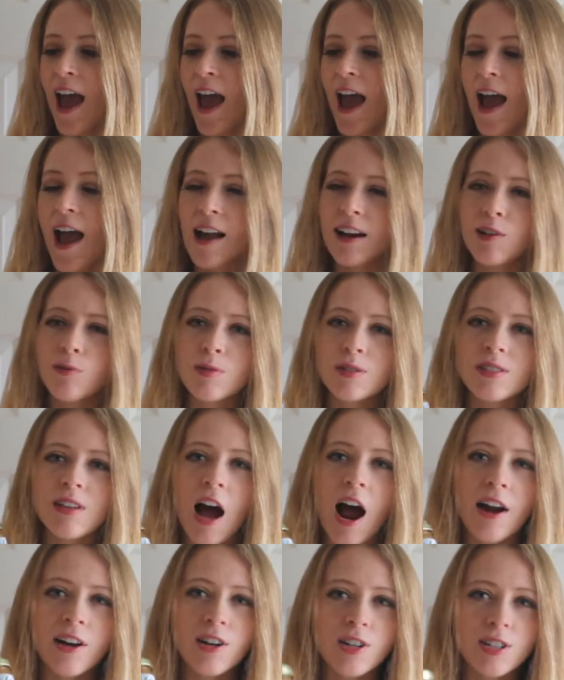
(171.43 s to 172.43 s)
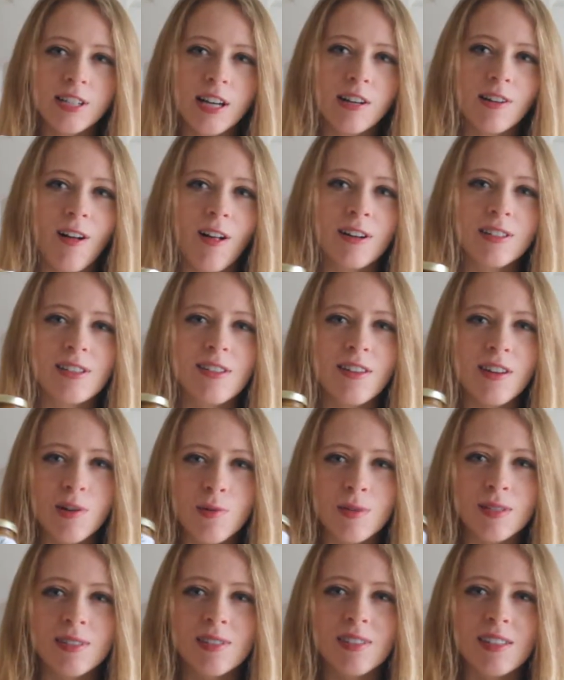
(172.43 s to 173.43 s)
And it was under $10, I think it
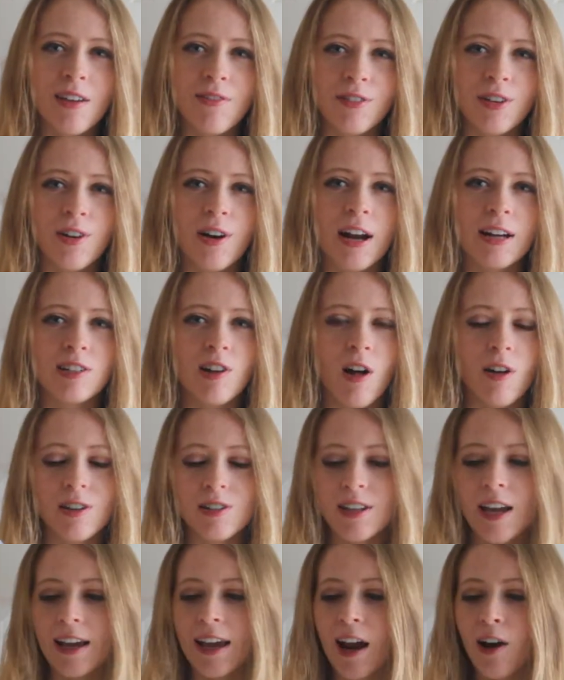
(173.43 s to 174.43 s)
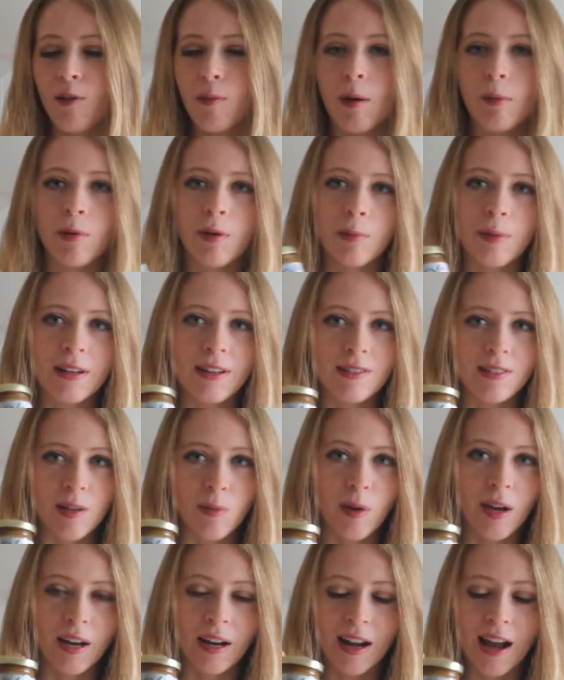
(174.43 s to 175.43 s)
was 7 or $8, I can't remember because I
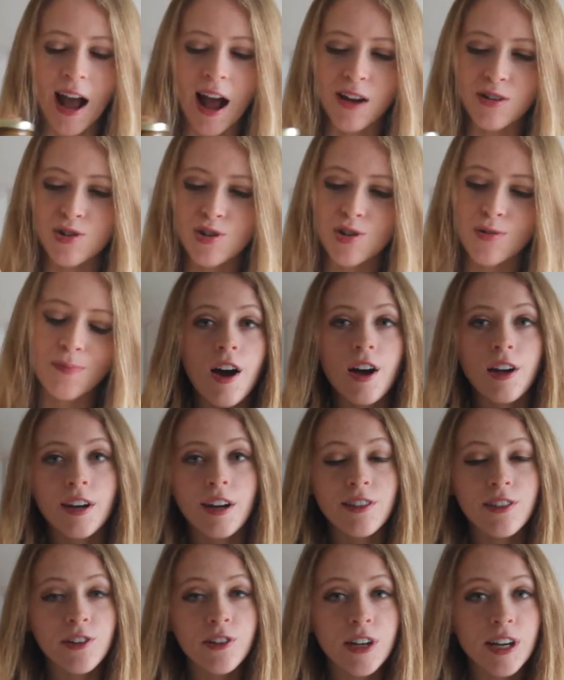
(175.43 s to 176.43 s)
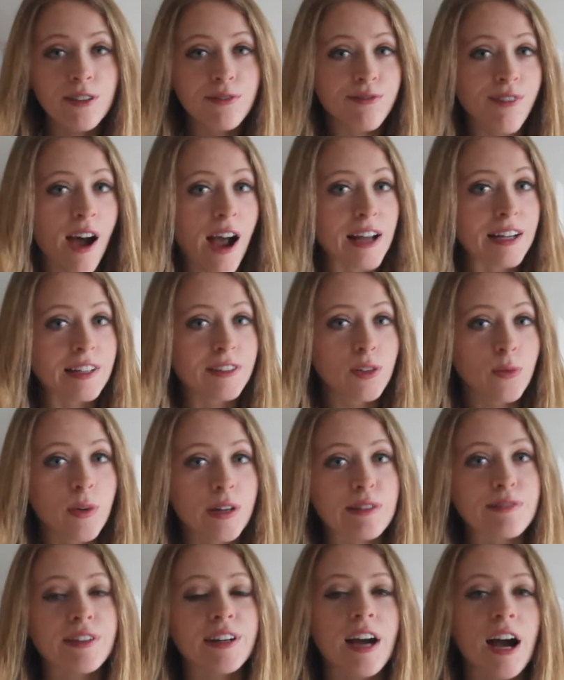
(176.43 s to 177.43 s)
paid in cash. Another great find at the
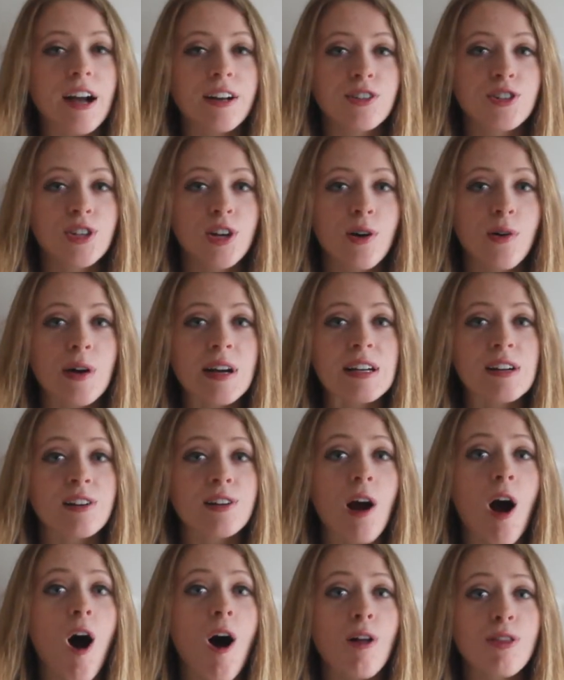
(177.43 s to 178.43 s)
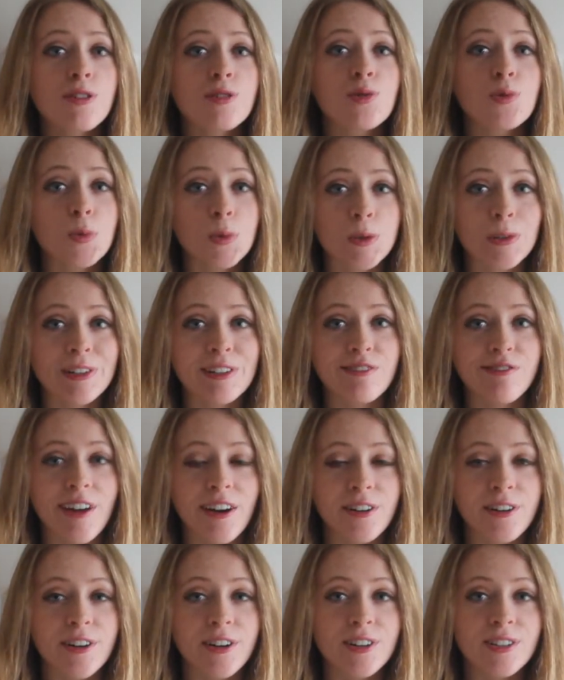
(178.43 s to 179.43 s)
One of a Kind show are all the jewelry
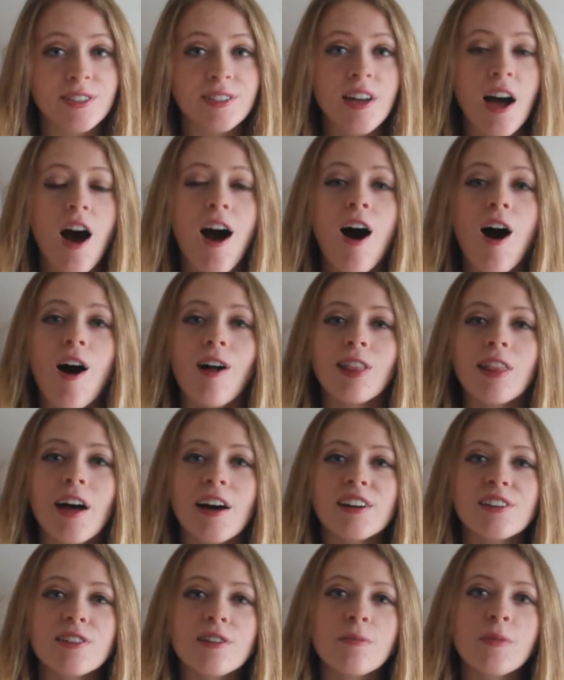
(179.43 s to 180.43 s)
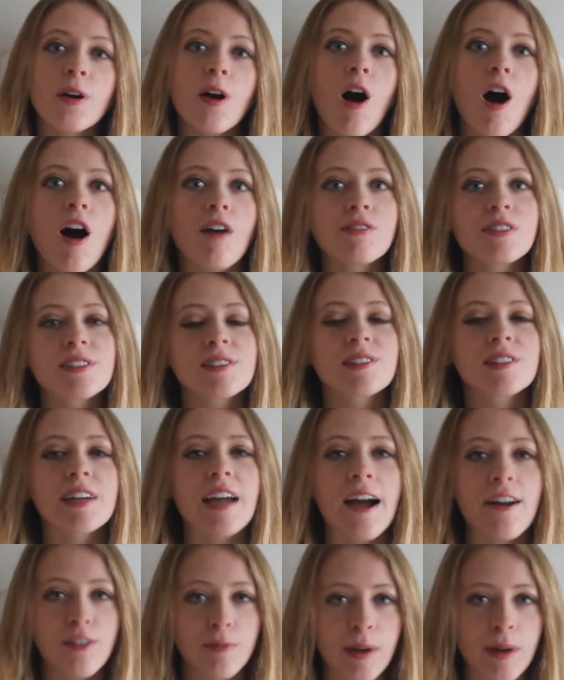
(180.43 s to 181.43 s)
vendors. A lot of them are obviously out of